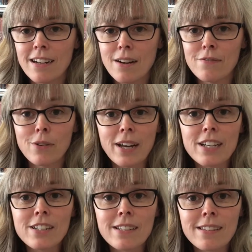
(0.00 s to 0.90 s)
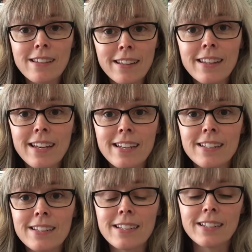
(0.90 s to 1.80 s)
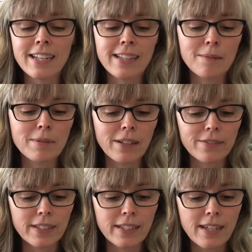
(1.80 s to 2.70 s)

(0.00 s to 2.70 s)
vocation that they can sustain themselves in.